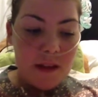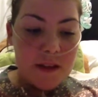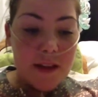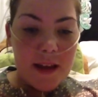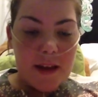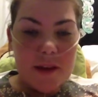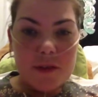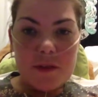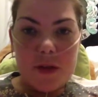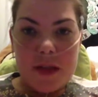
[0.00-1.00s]
So yeah, I
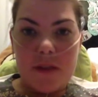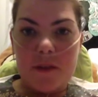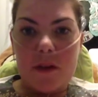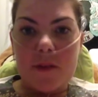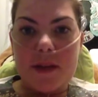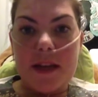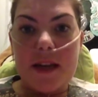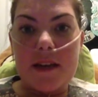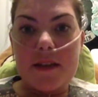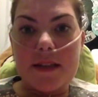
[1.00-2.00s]
just thought I'd give you an
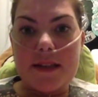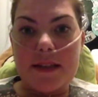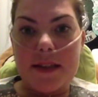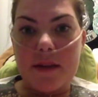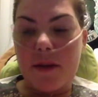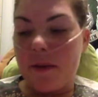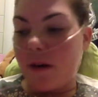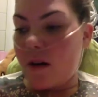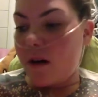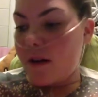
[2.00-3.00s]
update to see where we
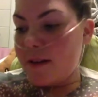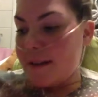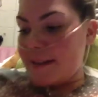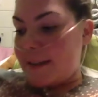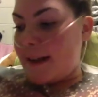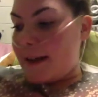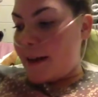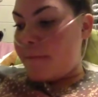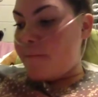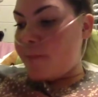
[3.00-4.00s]
are.
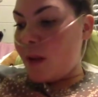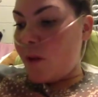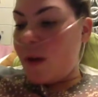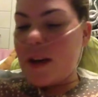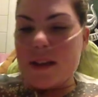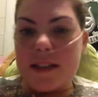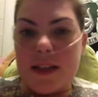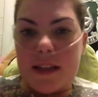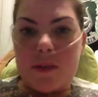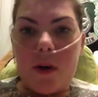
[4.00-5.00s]
One last
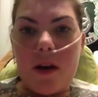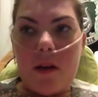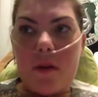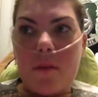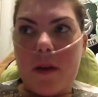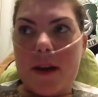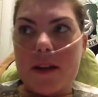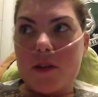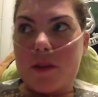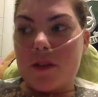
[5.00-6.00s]
thing as well, my
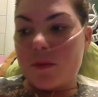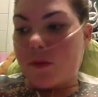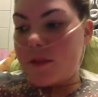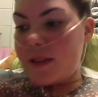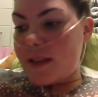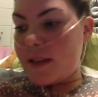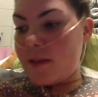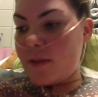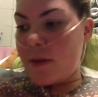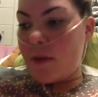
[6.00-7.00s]
doctors were
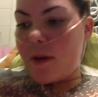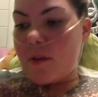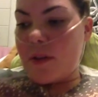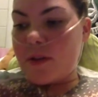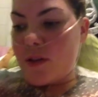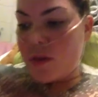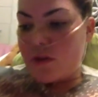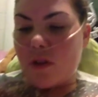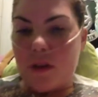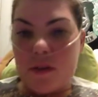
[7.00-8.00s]
hoping to
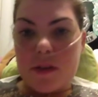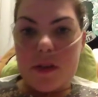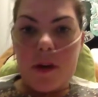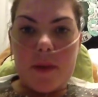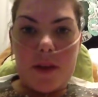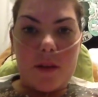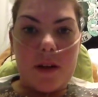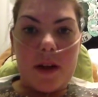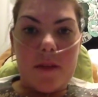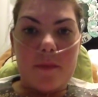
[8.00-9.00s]
start me
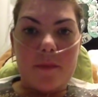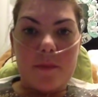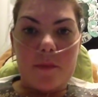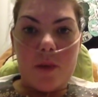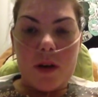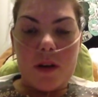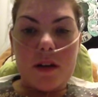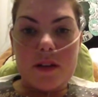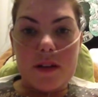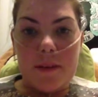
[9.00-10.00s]
on one
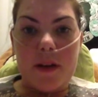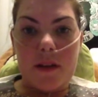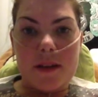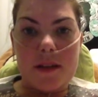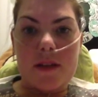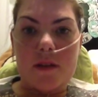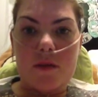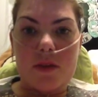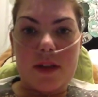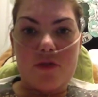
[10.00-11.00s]
last nebulizer
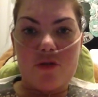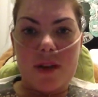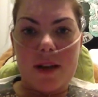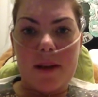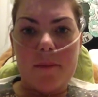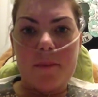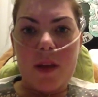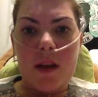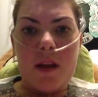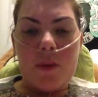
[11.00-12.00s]
called adrenaline,
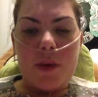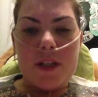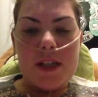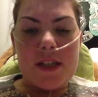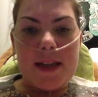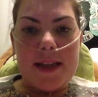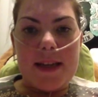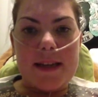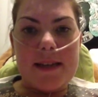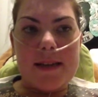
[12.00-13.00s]
which actually
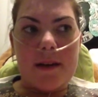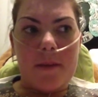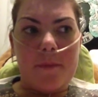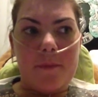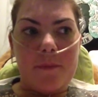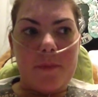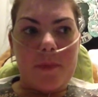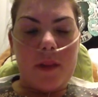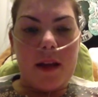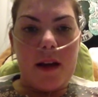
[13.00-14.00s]
is,
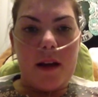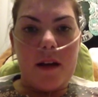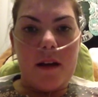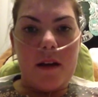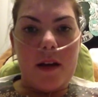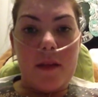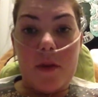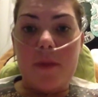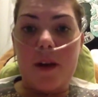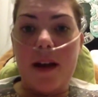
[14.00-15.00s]
at the
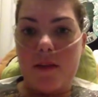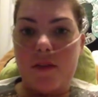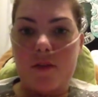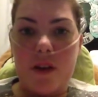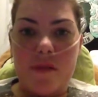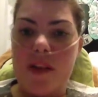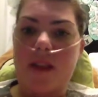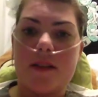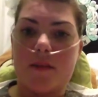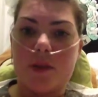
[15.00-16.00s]
moment I have it for
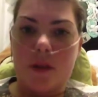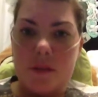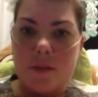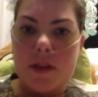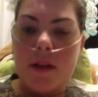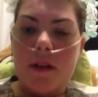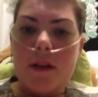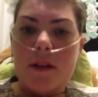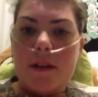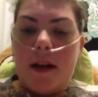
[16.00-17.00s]
IV sometimes,
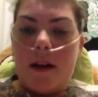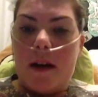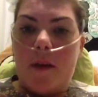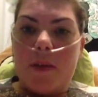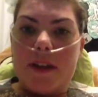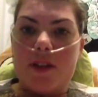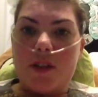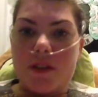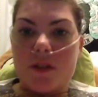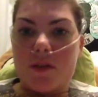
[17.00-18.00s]
and it's
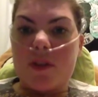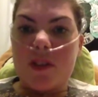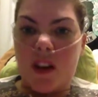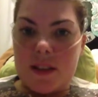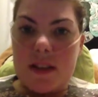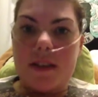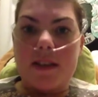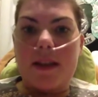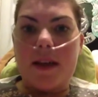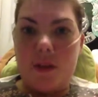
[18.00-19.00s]
just sort of starting
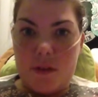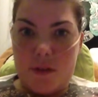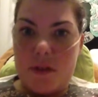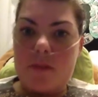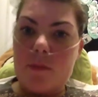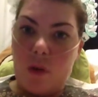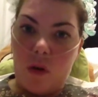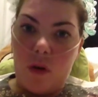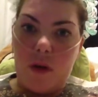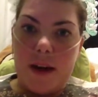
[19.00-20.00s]
to get used
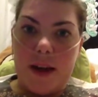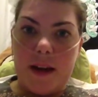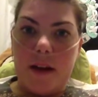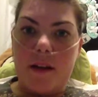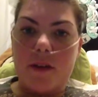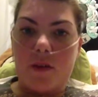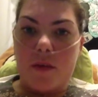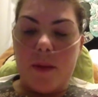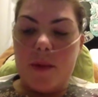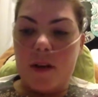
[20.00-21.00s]
more in sort of
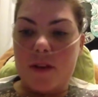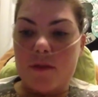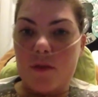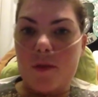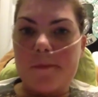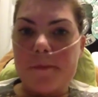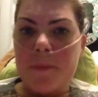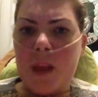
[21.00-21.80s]
nebulized form.